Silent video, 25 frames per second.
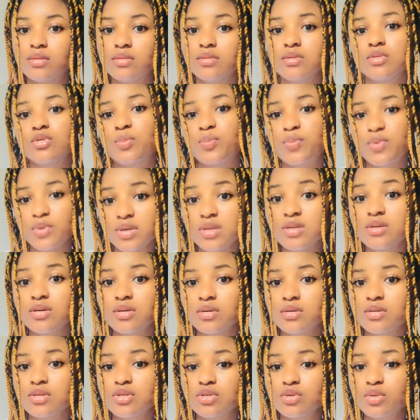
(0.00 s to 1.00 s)
you put
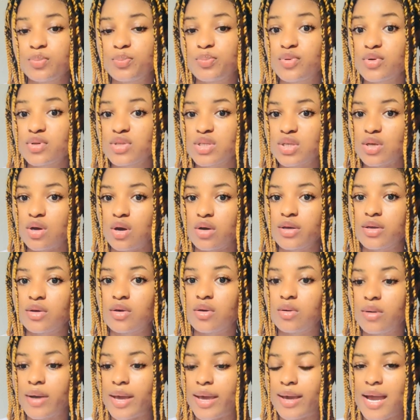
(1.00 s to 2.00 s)
your, you
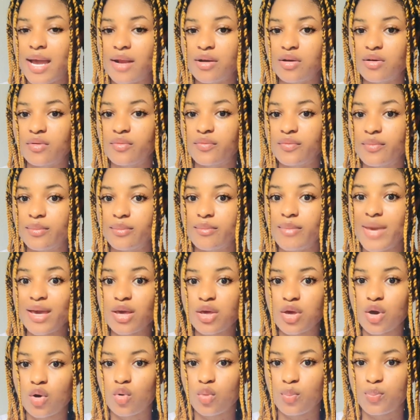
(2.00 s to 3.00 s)
a kind of
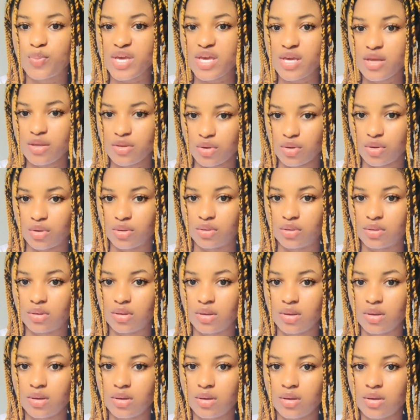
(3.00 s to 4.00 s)
make your opinion.
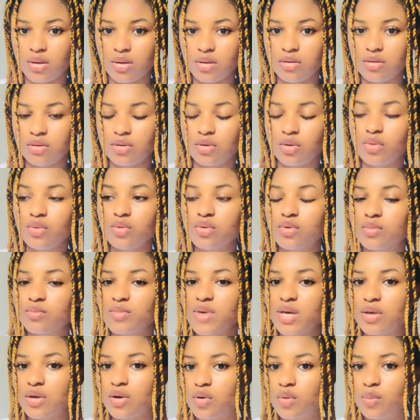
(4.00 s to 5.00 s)
You
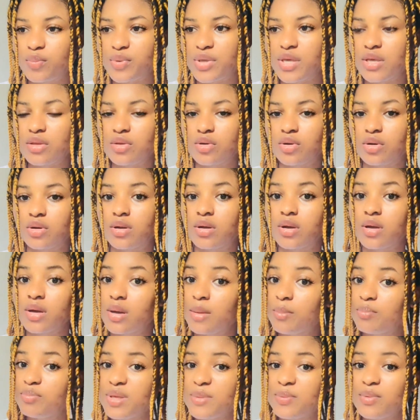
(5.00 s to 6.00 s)
make your opinion.
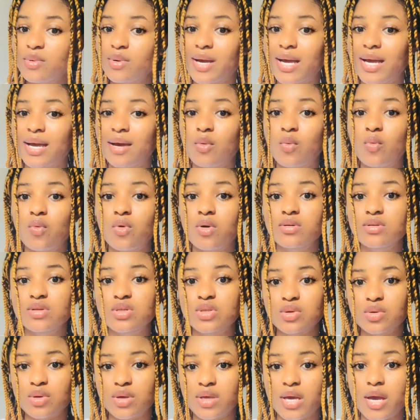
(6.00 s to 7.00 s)
People can want
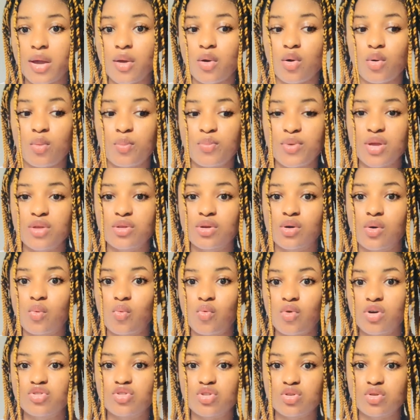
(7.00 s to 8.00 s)
to hear your opinion.
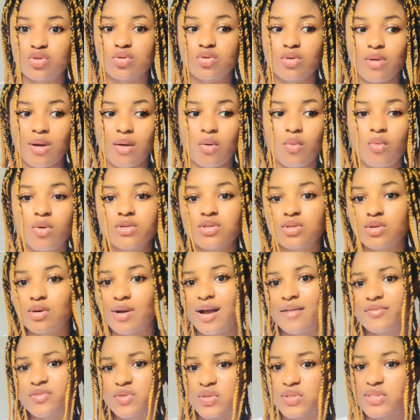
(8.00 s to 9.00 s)
What do you
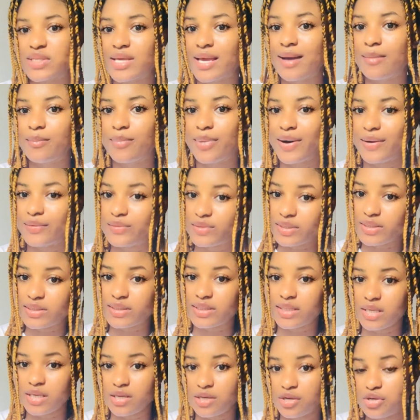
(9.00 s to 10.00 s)
have to say about
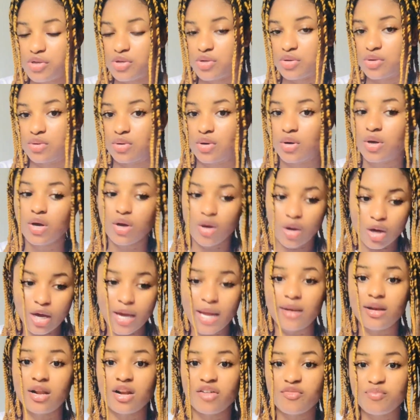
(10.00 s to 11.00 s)
this issue?
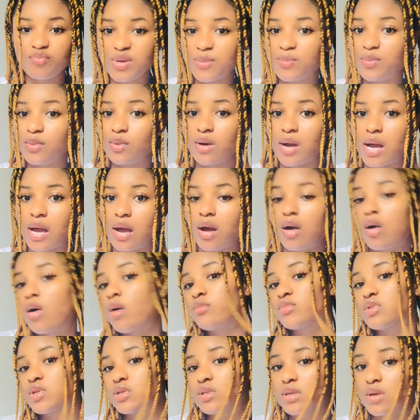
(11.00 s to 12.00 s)
A lot of people can
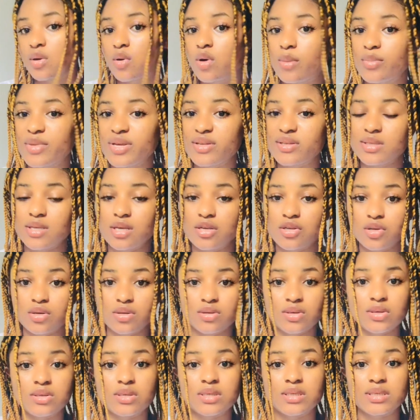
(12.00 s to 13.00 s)
come to the comment
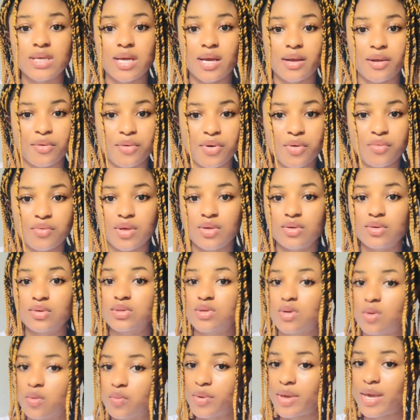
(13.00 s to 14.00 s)
section to disagree with you,
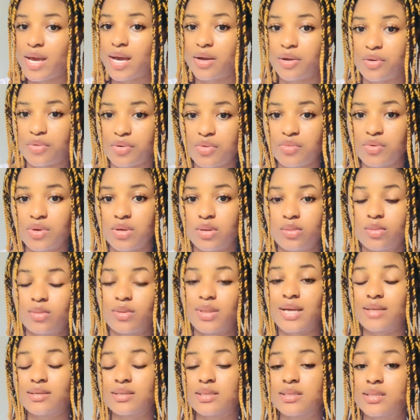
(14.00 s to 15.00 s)
some will agree with you.
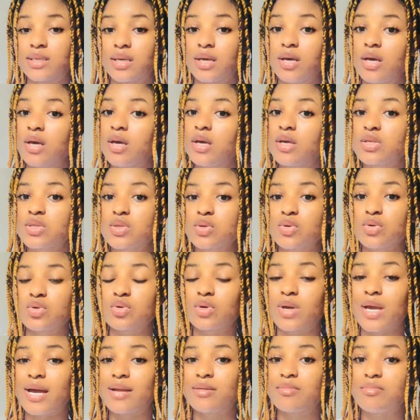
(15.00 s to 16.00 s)
That is it. So
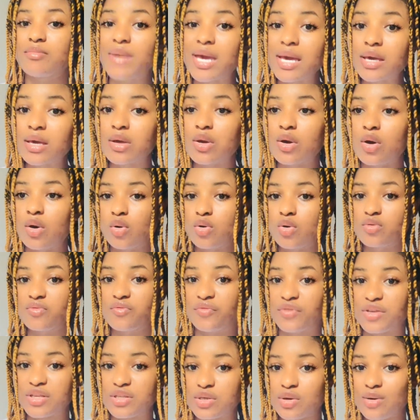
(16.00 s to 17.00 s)
you can make your own
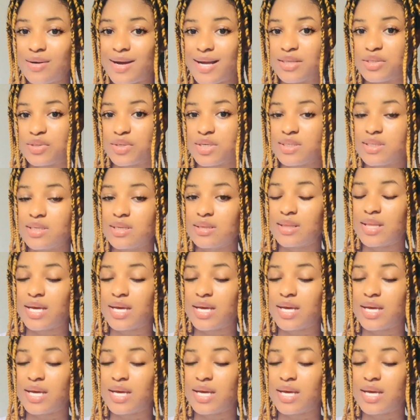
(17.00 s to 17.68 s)
video addressing